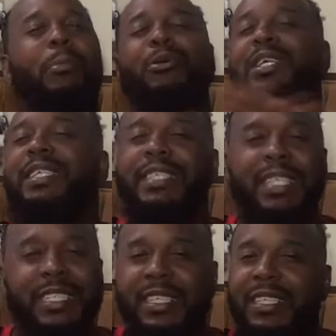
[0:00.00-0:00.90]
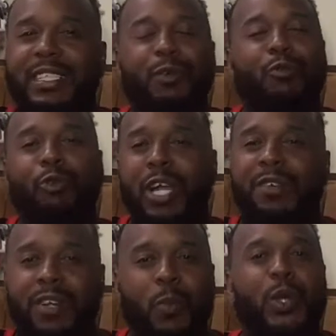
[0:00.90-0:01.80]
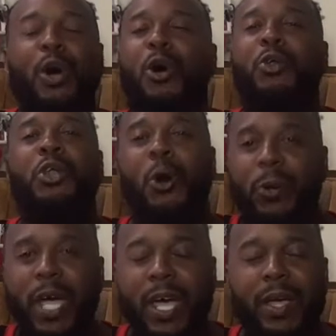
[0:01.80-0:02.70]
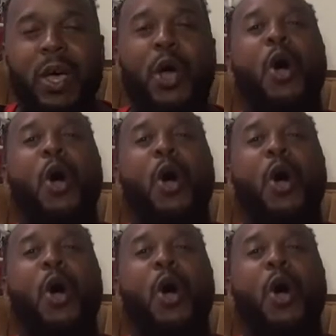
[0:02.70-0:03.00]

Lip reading: Preseason is irrelevant. We all know that.